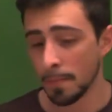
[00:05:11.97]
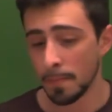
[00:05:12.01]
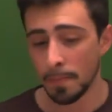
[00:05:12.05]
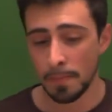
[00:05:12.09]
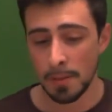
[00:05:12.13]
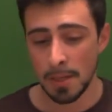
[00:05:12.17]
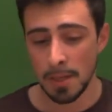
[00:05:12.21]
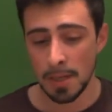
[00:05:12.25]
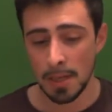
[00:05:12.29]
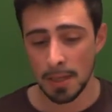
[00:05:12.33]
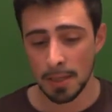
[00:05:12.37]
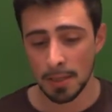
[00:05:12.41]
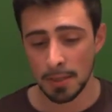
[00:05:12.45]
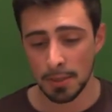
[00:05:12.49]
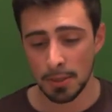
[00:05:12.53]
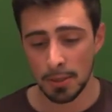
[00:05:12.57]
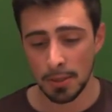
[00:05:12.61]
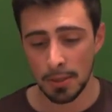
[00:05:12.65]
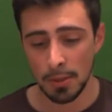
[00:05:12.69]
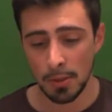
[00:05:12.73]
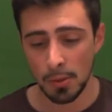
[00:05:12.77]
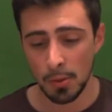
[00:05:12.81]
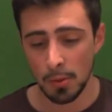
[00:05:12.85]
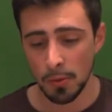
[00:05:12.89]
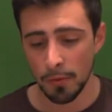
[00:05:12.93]

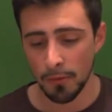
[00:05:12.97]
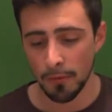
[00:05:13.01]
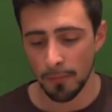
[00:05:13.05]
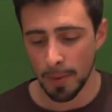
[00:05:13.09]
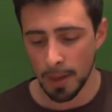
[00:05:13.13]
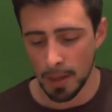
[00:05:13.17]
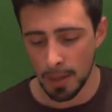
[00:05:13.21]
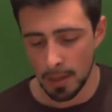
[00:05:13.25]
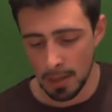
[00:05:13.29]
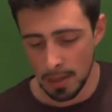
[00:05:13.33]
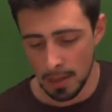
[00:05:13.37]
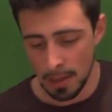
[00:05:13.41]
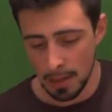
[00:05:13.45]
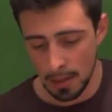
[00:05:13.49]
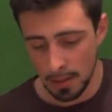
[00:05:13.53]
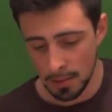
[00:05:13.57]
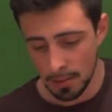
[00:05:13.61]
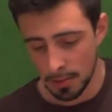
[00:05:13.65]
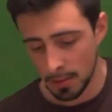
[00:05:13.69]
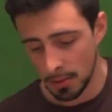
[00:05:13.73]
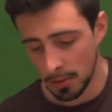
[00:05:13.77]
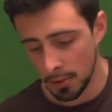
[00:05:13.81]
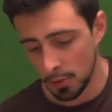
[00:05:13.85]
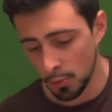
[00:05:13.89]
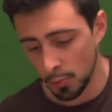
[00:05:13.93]
PSU of my uh,
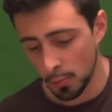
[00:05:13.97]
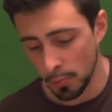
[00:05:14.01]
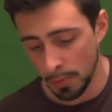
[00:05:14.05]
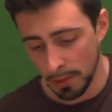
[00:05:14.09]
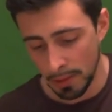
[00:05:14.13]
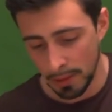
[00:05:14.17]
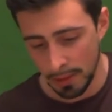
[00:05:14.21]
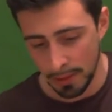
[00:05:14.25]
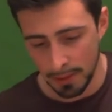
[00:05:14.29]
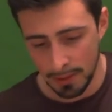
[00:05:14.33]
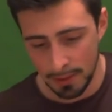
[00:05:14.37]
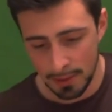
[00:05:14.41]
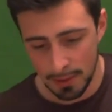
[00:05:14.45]
new build.